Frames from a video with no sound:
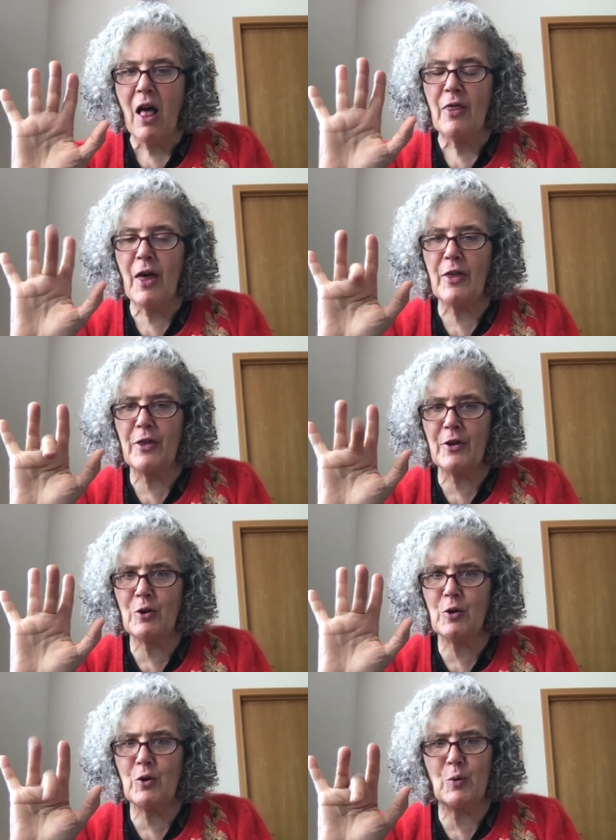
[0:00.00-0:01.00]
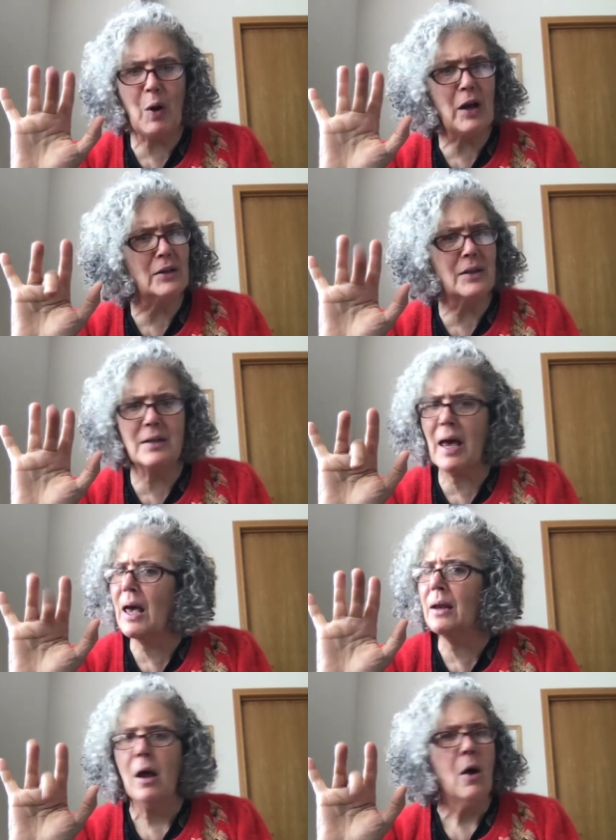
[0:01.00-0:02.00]
The third one
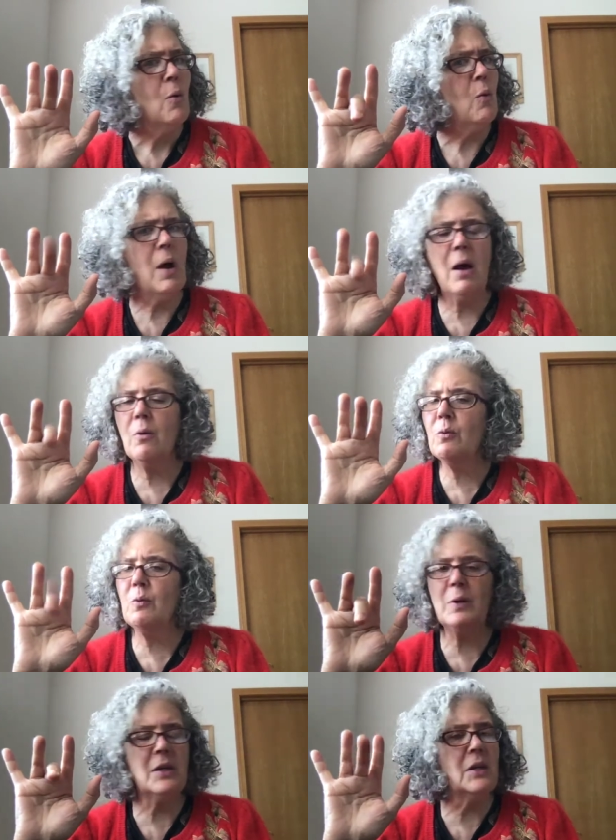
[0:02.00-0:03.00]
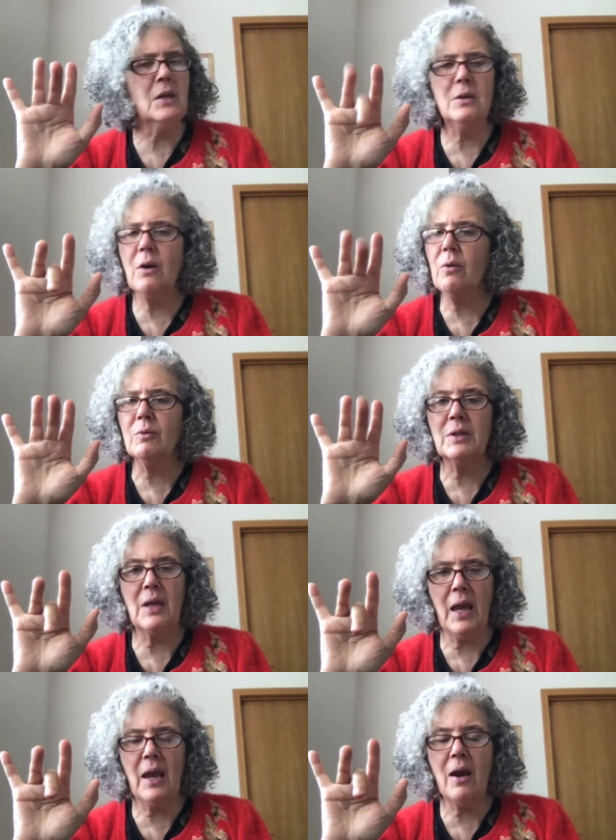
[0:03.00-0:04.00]
said, "Well, we don't
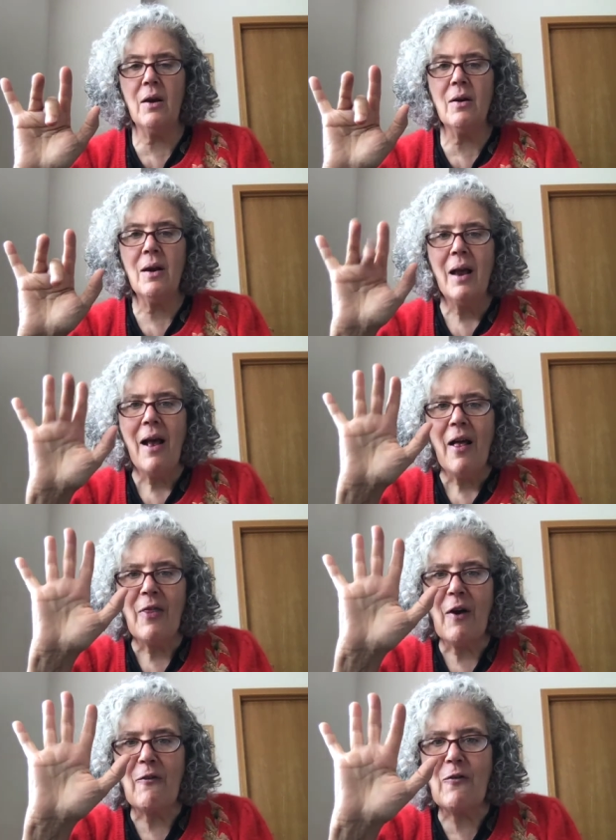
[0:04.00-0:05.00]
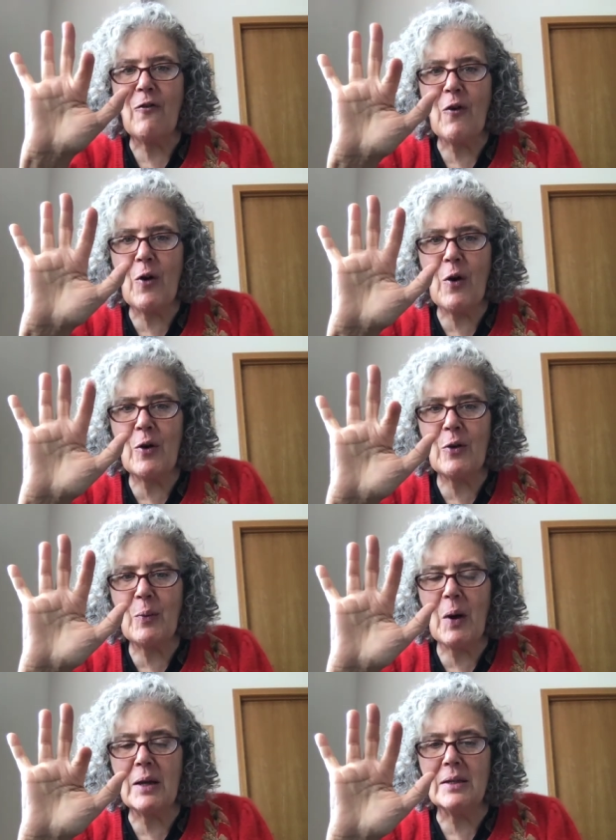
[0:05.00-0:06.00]
care." The fourth
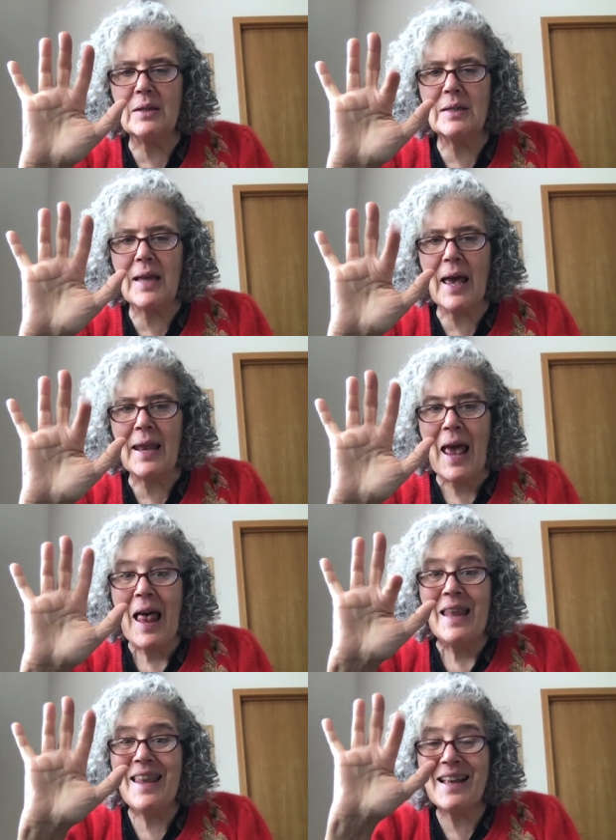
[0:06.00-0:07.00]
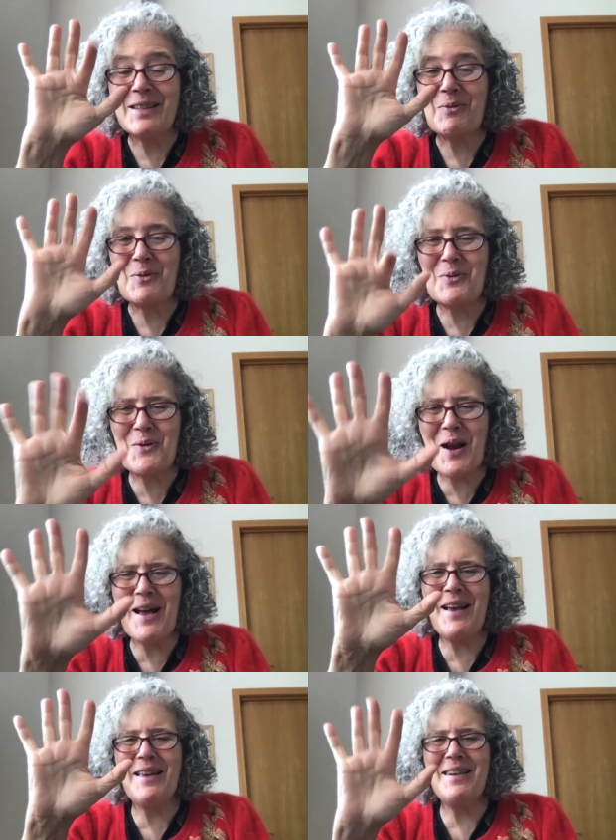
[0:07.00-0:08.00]
one said, "Let's
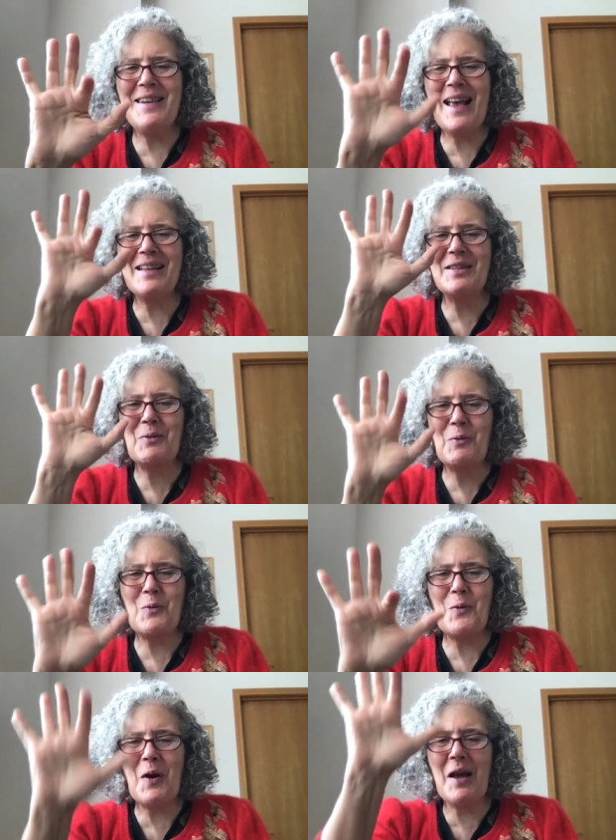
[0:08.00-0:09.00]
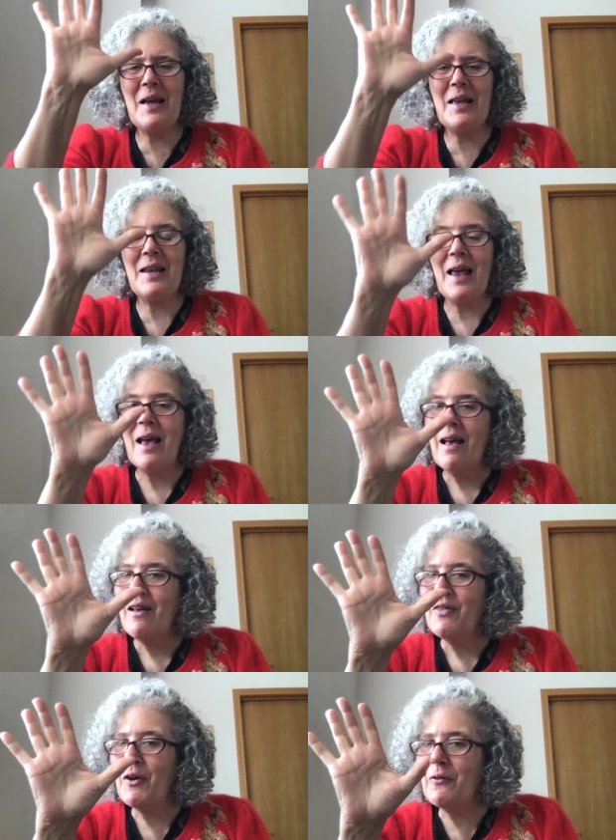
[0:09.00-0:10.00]
run, let's run."
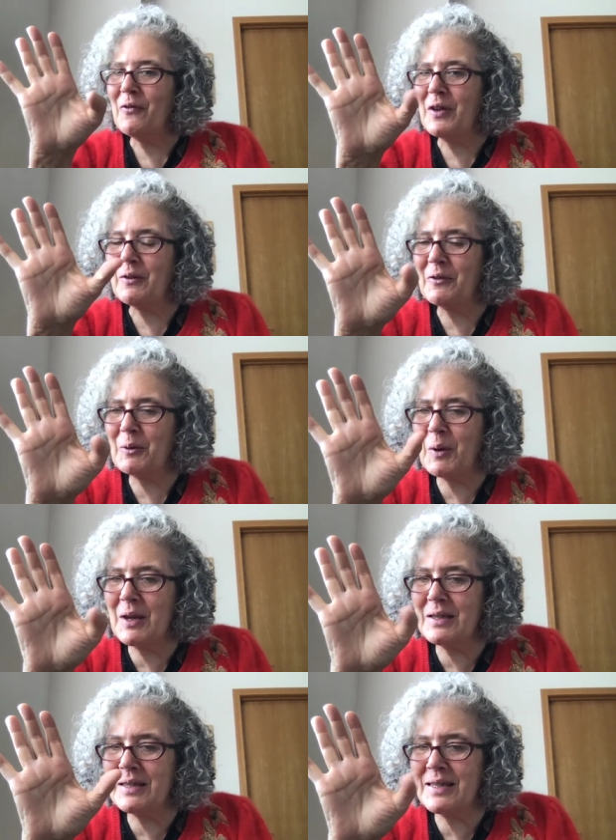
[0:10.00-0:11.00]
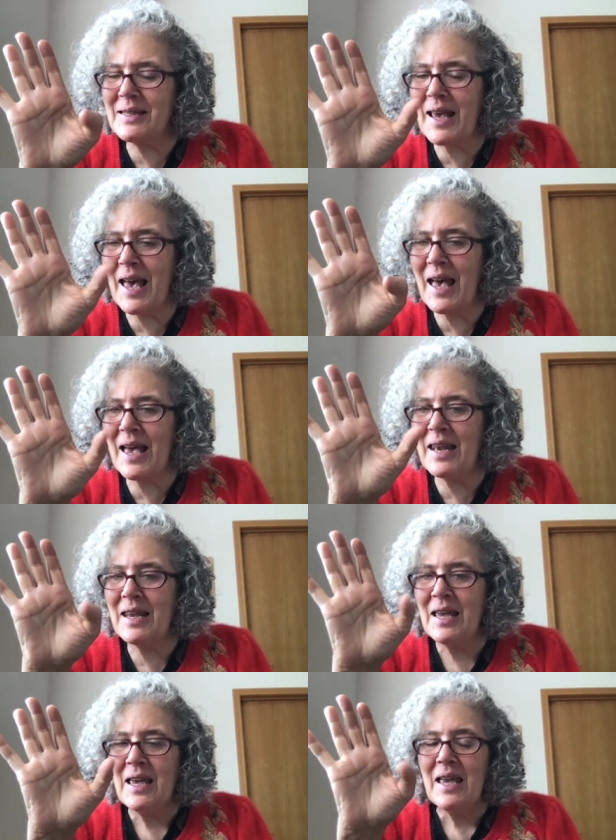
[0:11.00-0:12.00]
The fifth one said,
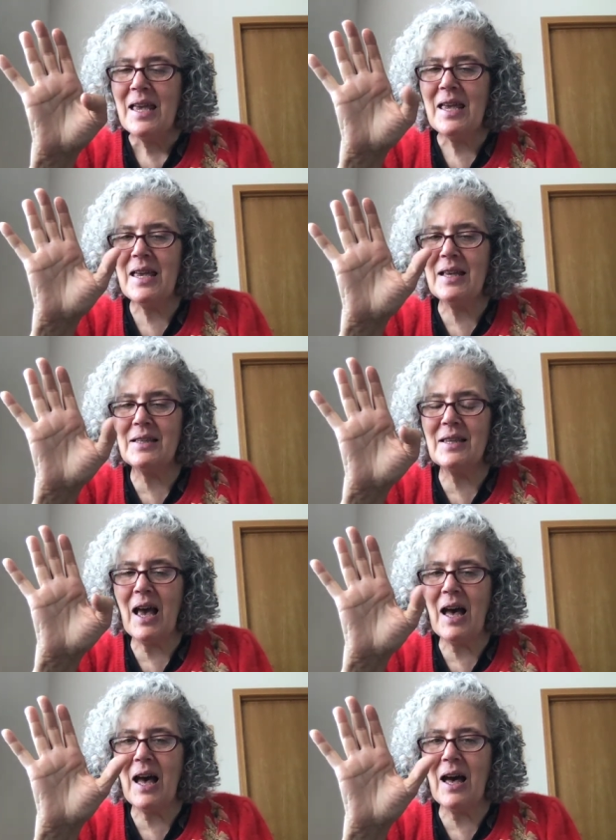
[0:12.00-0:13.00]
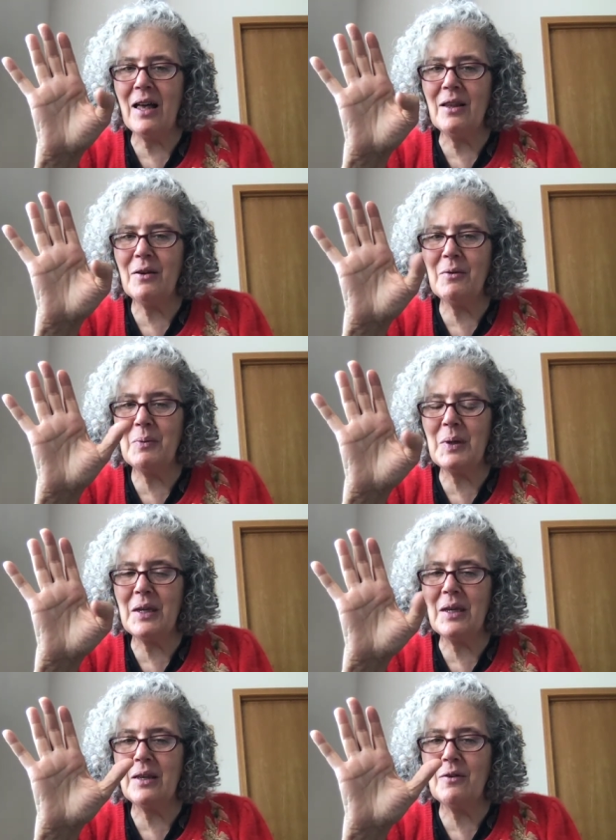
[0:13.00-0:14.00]
"It's
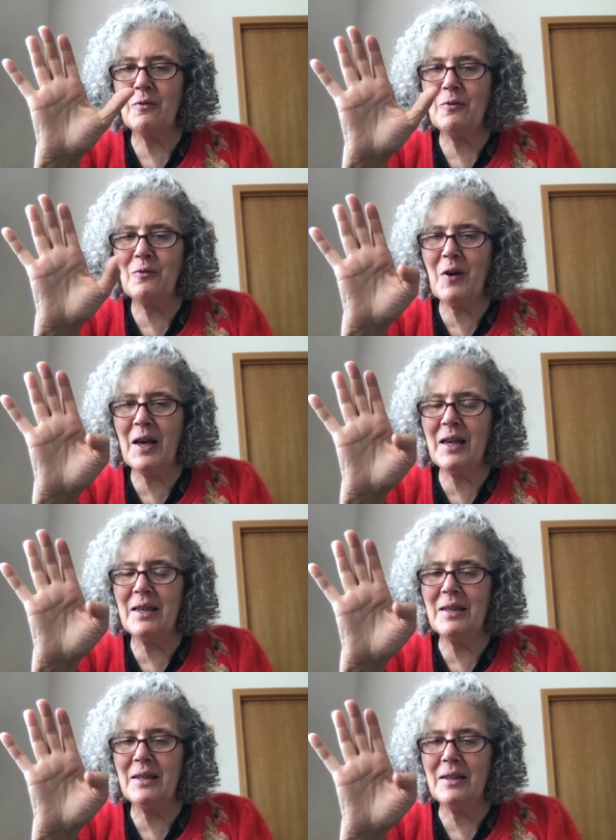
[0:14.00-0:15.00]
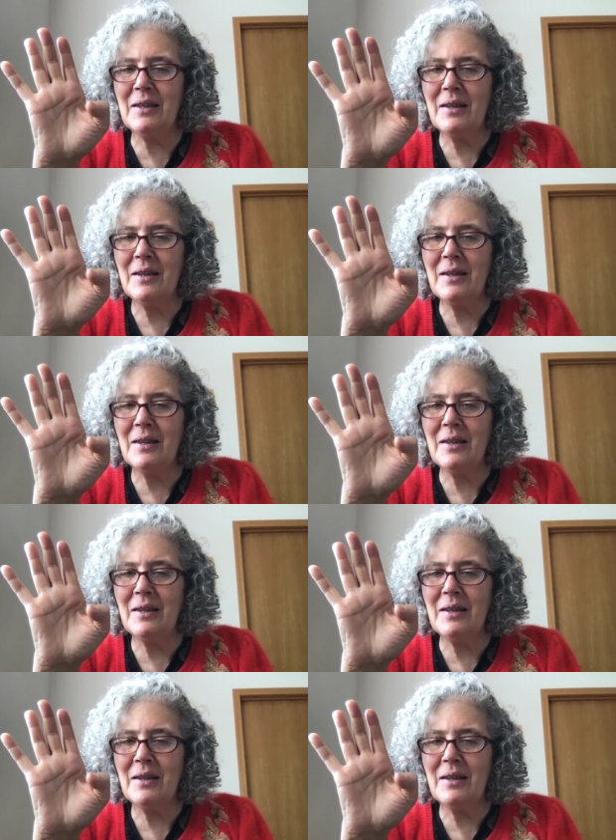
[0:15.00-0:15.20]
Halloween fun."